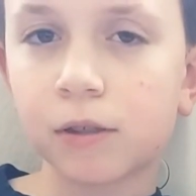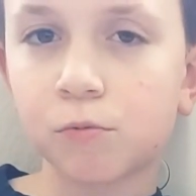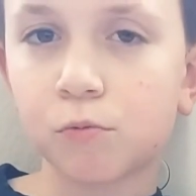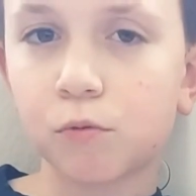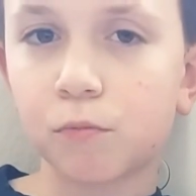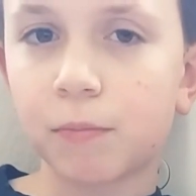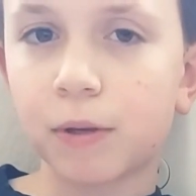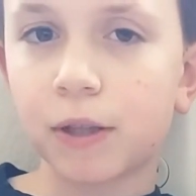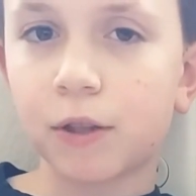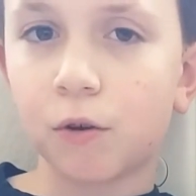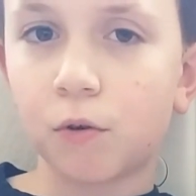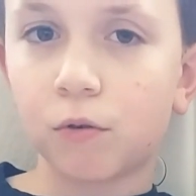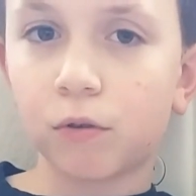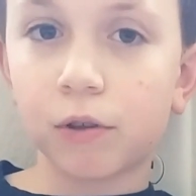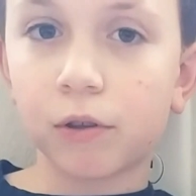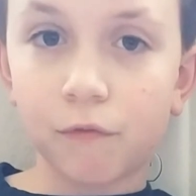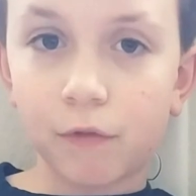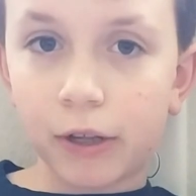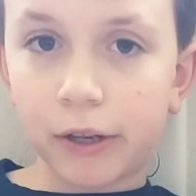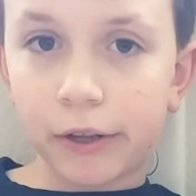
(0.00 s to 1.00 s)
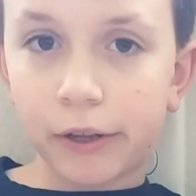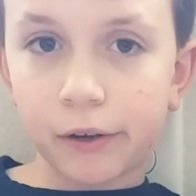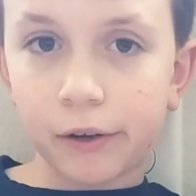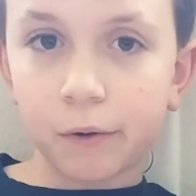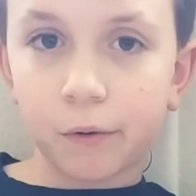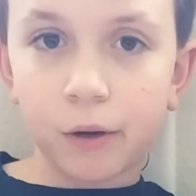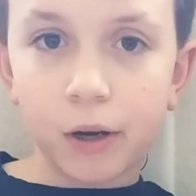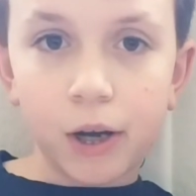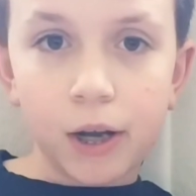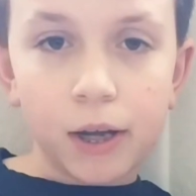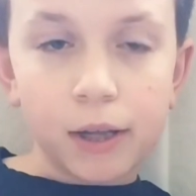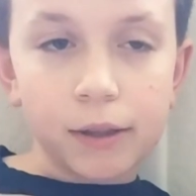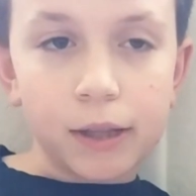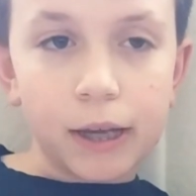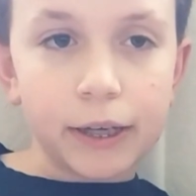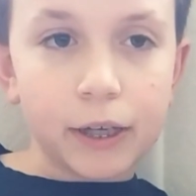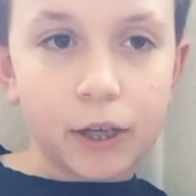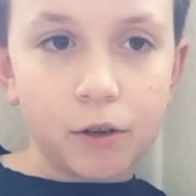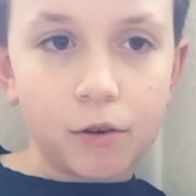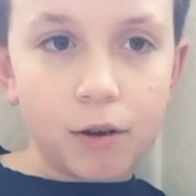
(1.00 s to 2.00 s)
will be the only video
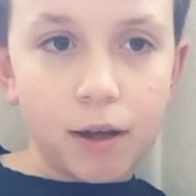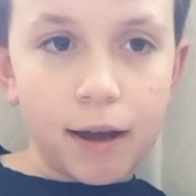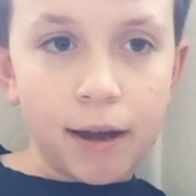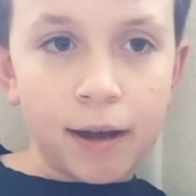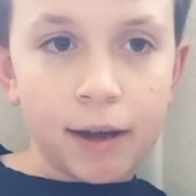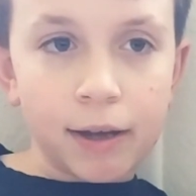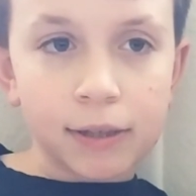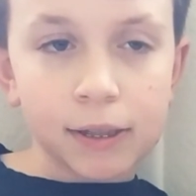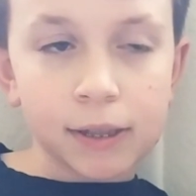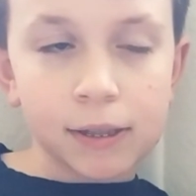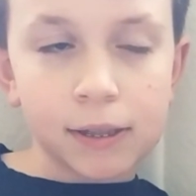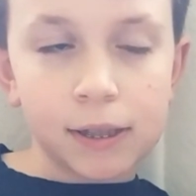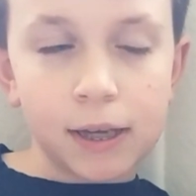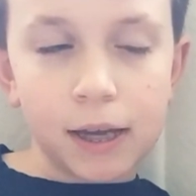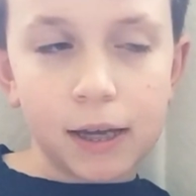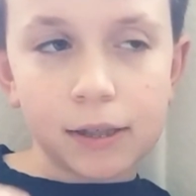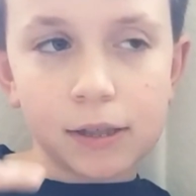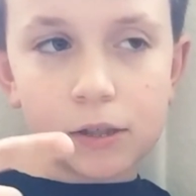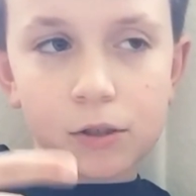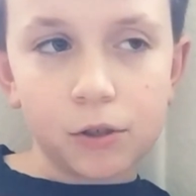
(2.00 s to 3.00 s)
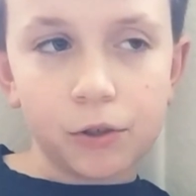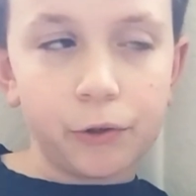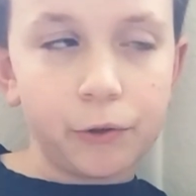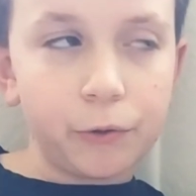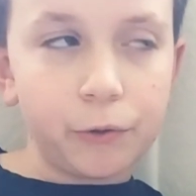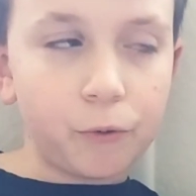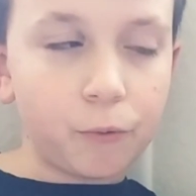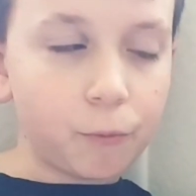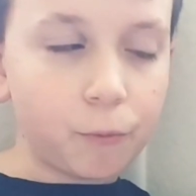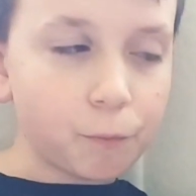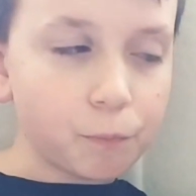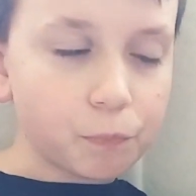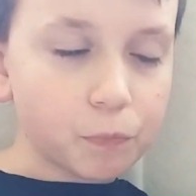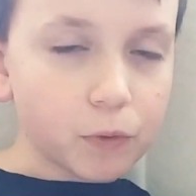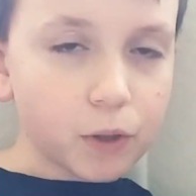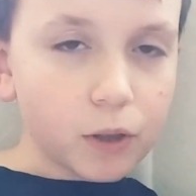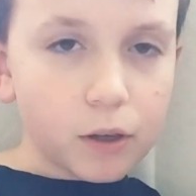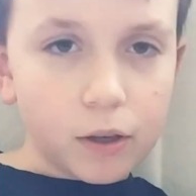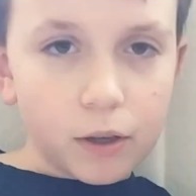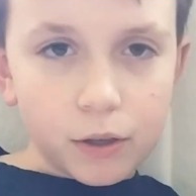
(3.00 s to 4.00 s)
that you can access to
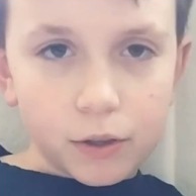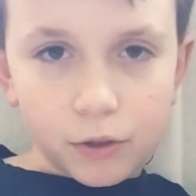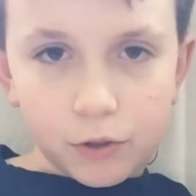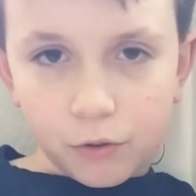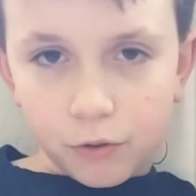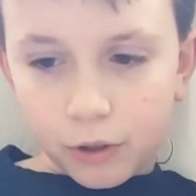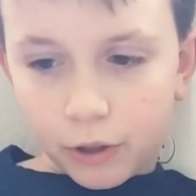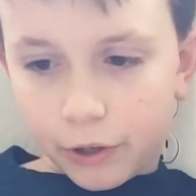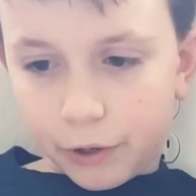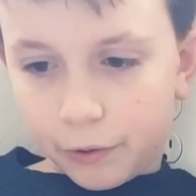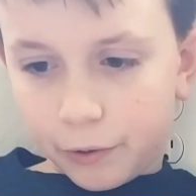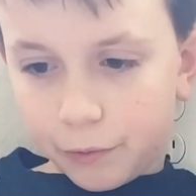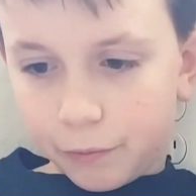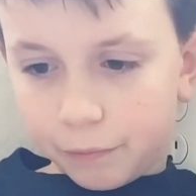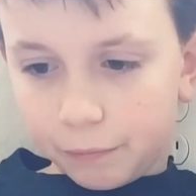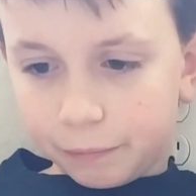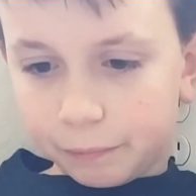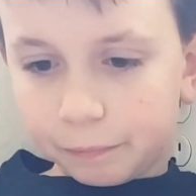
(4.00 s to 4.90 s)
do the Kahoot.